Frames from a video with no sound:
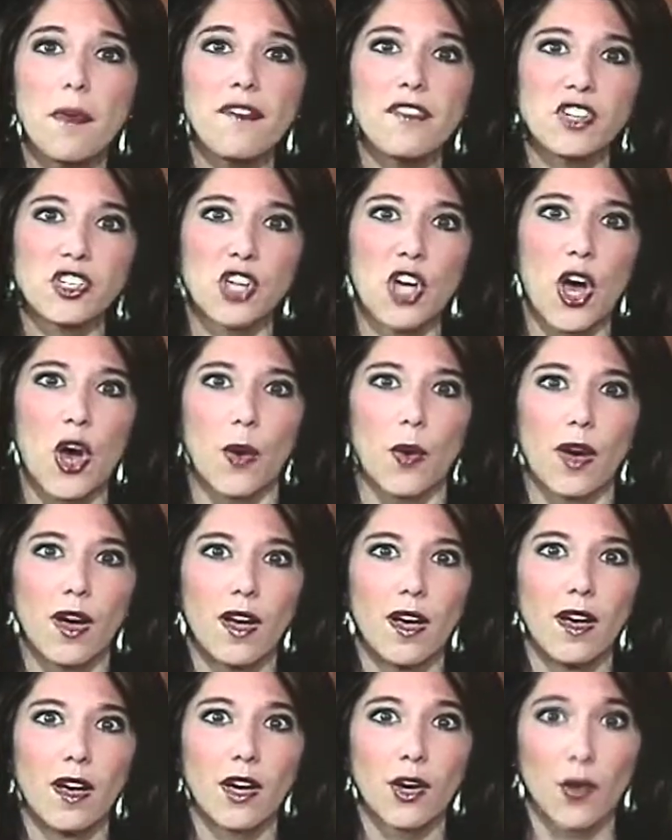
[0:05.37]
toe.
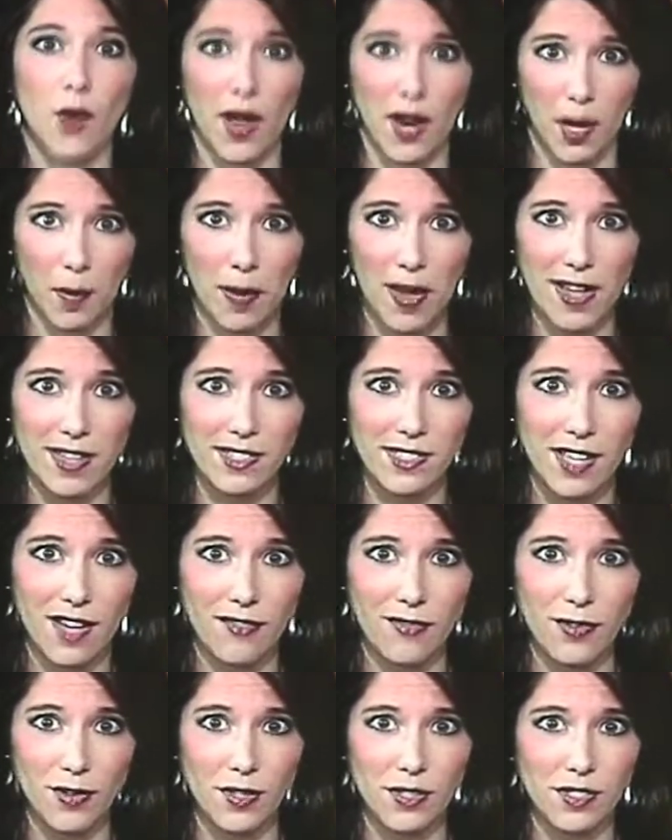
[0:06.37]
Chronic pain
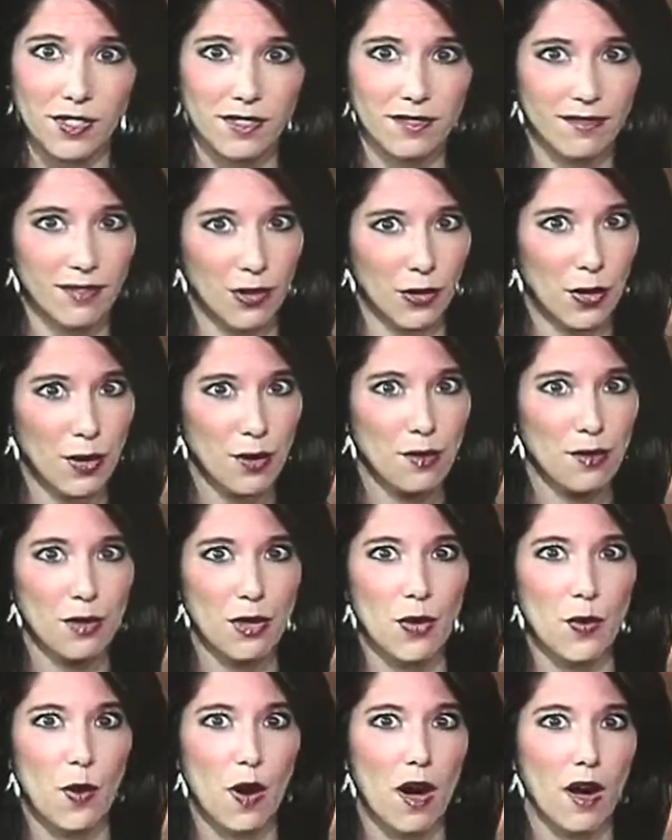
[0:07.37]
sufferers, you know who
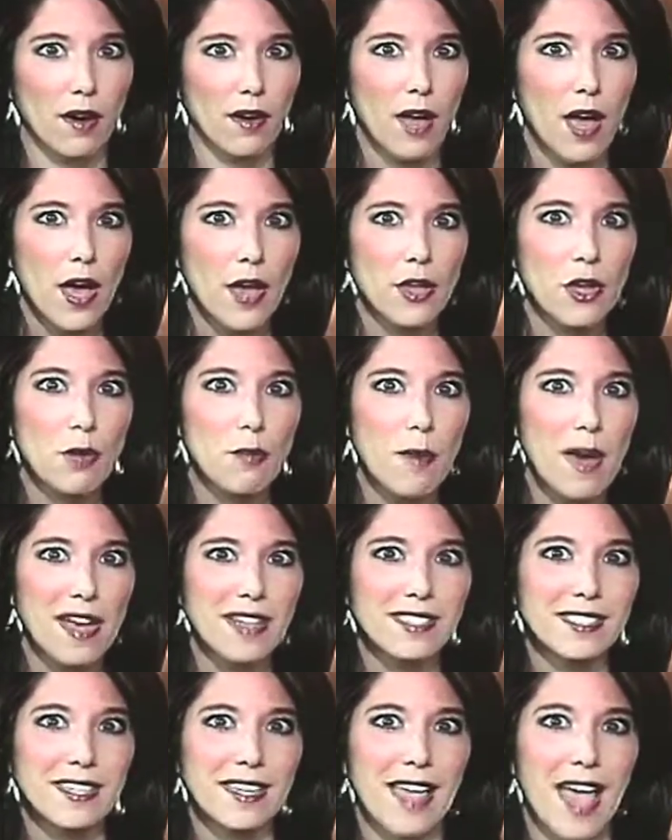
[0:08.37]
you are. Your
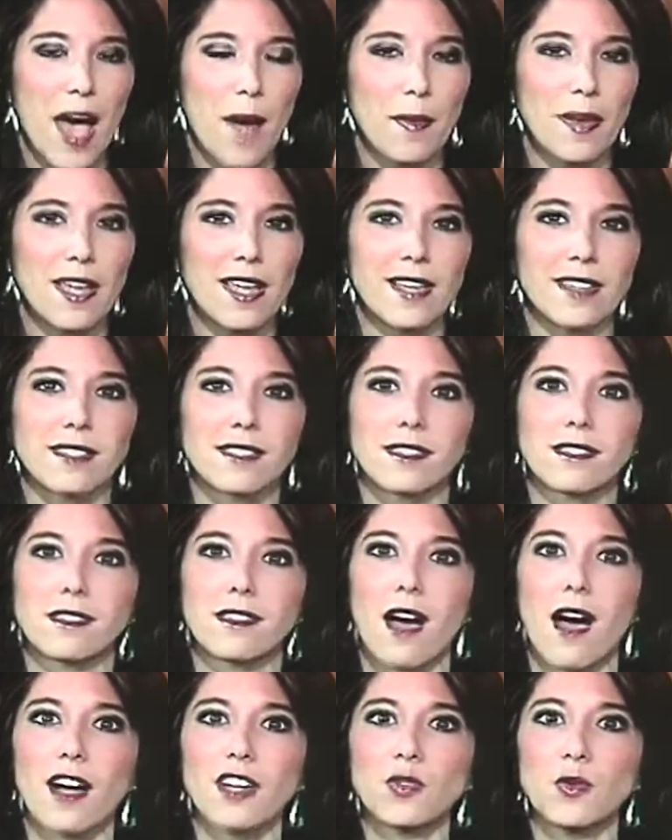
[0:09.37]
medicine cabinet is
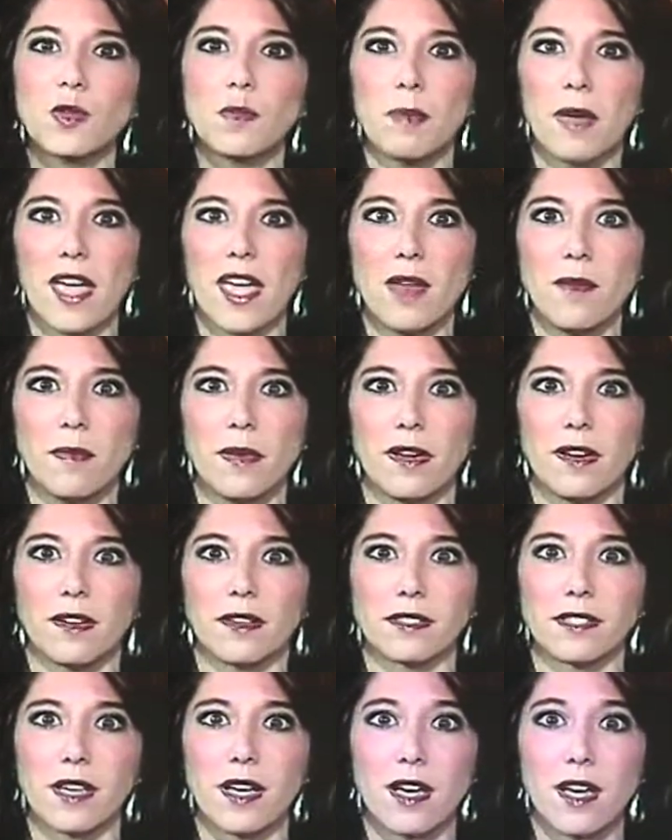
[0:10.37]
stocked with pain
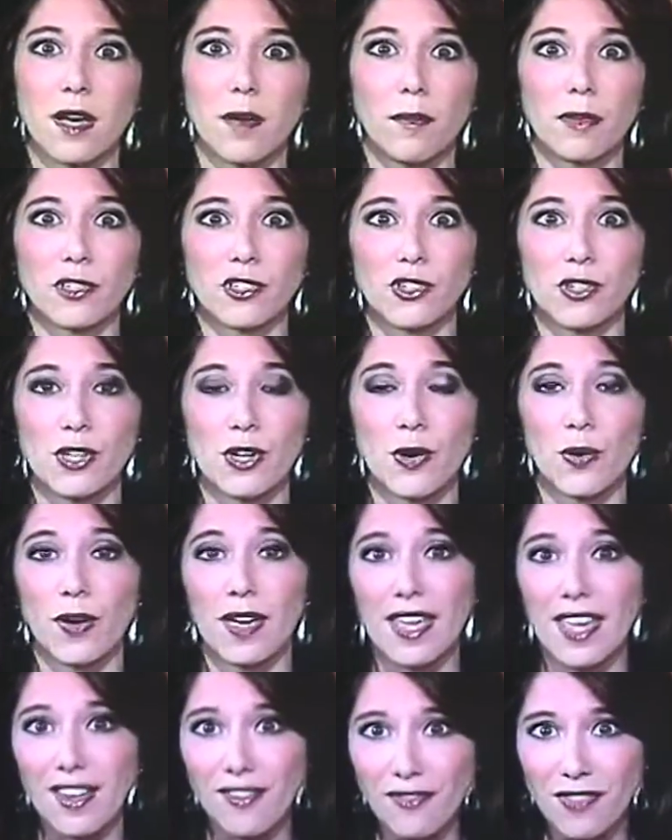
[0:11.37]
pills. But you know,
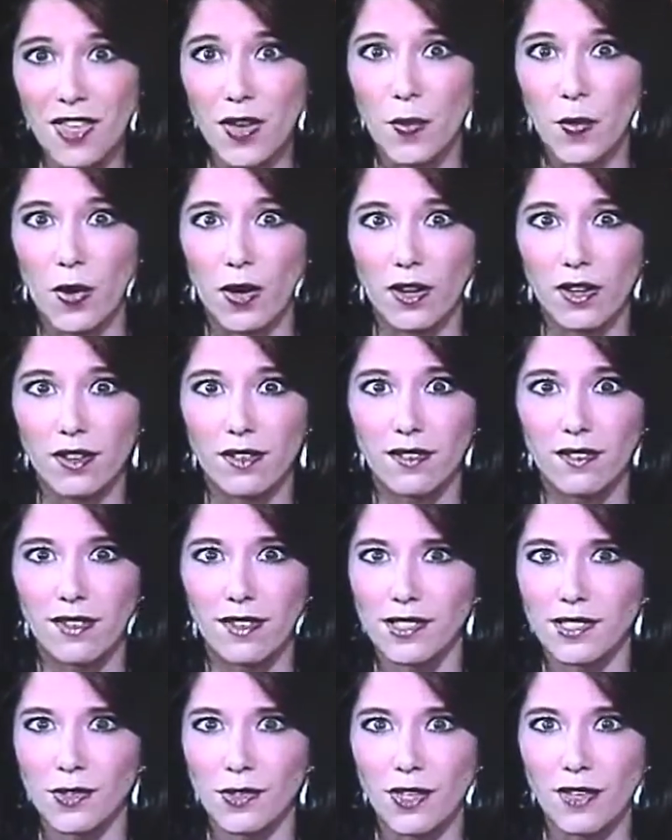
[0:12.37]
if they work, it's
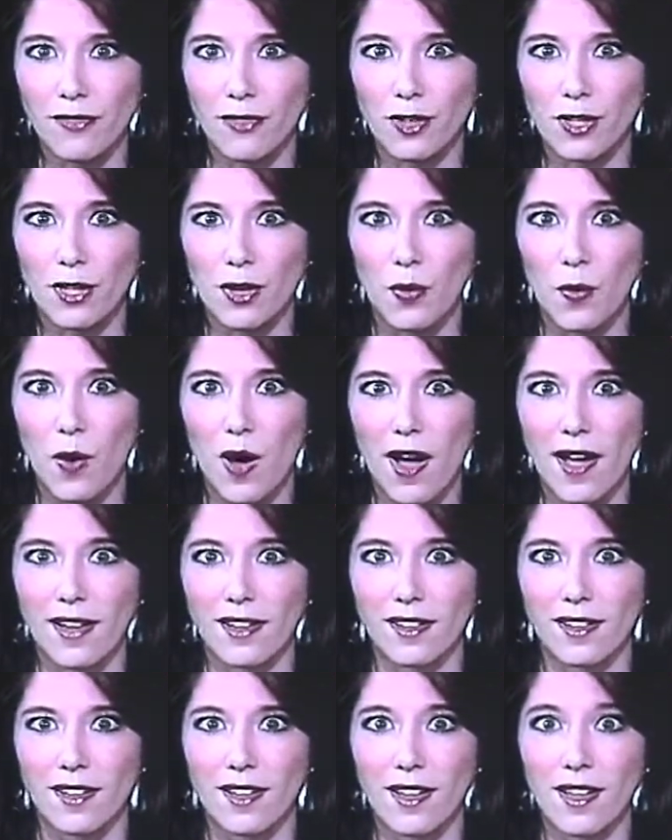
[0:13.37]
only for a little while.
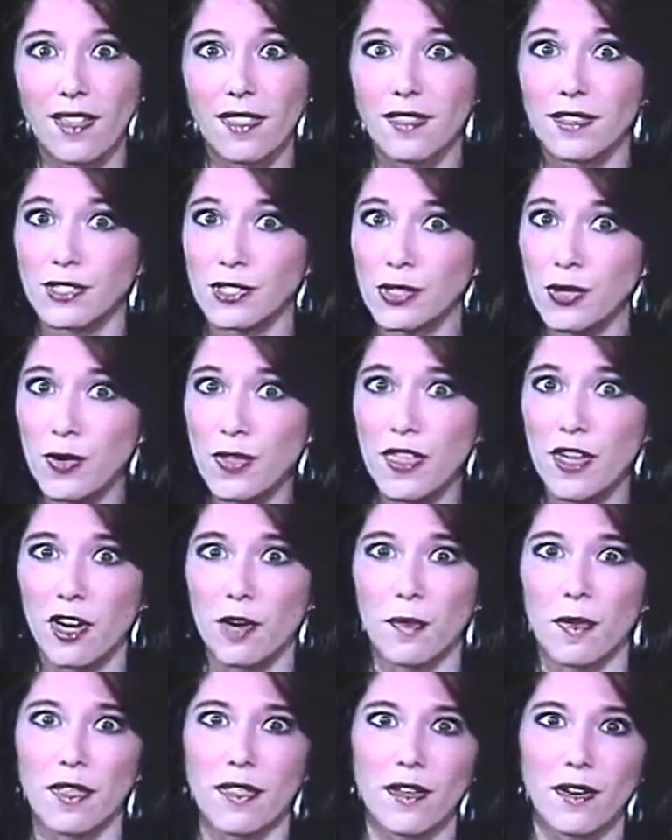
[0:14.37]
This new
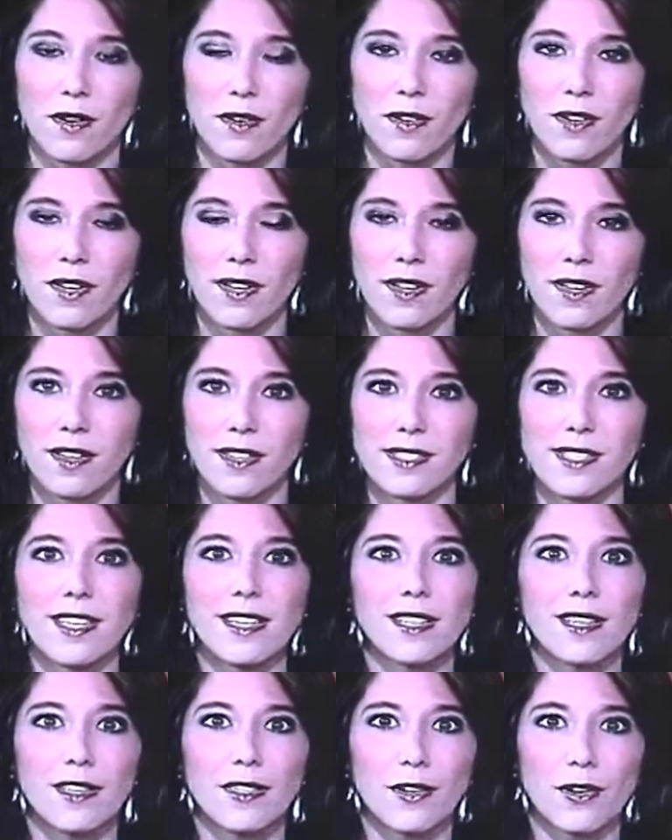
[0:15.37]
therapy, though, is
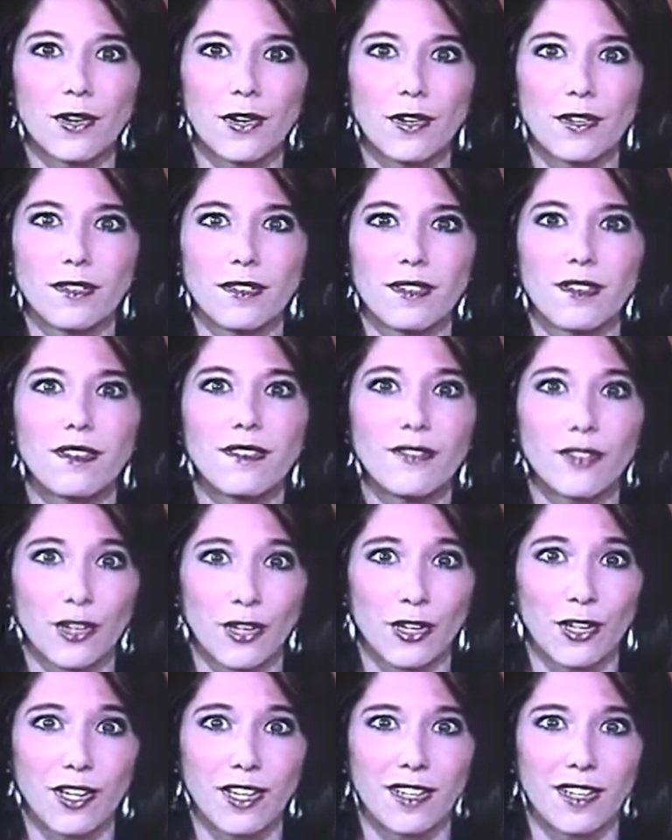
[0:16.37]
healing the hurt for good.